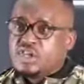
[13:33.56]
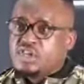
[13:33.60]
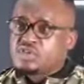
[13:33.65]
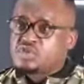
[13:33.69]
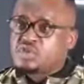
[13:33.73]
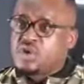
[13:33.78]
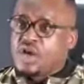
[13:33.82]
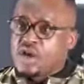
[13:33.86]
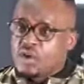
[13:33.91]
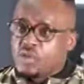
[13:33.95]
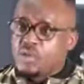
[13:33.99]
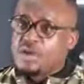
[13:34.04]

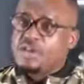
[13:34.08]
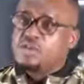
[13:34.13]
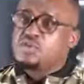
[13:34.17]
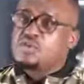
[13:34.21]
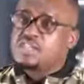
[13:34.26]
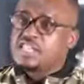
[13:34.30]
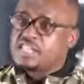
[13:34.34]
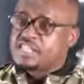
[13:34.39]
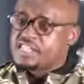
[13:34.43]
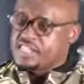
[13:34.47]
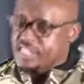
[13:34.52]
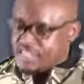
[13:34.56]
So I went
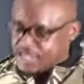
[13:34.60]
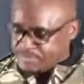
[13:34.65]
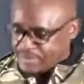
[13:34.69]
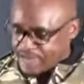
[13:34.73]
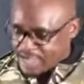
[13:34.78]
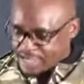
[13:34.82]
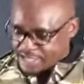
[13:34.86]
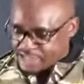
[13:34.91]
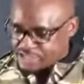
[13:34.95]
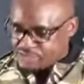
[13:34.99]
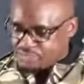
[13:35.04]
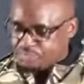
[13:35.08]
to the stream,
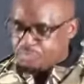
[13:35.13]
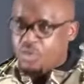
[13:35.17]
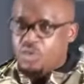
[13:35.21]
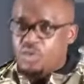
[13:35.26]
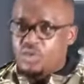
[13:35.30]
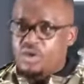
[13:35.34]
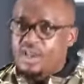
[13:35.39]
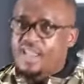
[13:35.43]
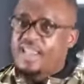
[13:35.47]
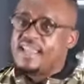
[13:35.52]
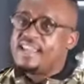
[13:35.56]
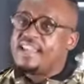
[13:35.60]
I
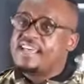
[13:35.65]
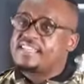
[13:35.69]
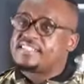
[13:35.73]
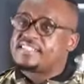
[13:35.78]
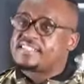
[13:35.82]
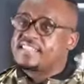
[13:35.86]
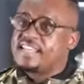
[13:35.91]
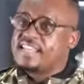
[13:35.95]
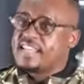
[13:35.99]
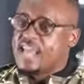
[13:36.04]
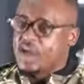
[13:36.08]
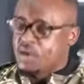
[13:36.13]
spoke, and I
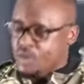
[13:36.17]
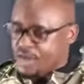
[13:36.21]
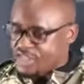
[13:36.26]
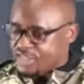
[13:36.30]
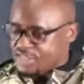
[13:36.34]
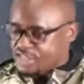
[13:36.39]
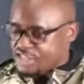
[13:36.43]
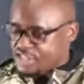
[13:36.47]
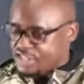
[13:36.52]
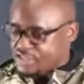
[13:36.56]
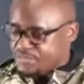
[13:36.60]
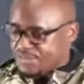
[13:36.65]
said, I
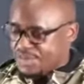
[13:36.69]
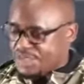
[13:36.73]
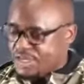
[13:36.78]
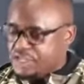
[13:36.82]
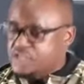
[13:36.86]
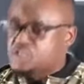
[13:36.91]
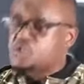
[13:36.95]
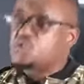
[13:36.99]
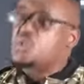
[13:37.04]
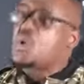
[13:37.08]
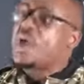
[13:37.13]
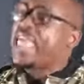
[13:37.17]
want these
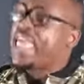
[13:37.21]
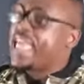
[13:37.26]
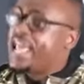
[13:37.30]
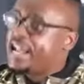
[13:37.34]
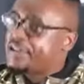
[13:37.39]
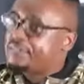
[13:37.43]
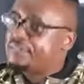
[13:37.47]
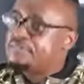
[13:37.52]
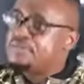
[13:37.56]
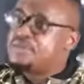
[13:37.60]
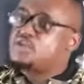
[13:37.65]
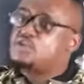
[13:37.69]
spirits to
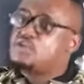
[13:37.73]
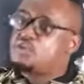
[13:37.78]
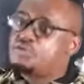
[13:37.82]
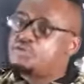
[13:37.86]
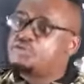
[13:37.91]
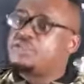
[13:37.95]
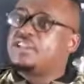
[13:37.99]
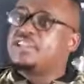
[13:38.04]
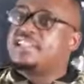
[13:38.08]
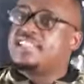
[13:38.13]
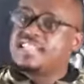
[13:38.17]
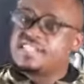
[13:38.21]
help me to
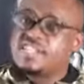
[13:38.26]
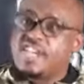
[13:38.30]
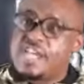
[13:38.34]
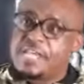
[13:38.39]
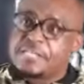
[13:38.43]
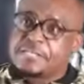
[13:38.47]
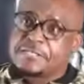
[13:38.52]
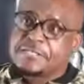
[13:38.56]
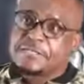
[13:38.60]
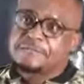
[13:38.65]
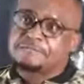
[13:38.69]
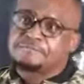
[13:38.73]
fill the
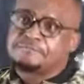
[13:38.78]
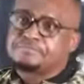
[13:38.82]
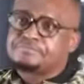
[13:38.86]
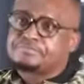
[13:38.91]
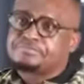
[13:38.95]
church.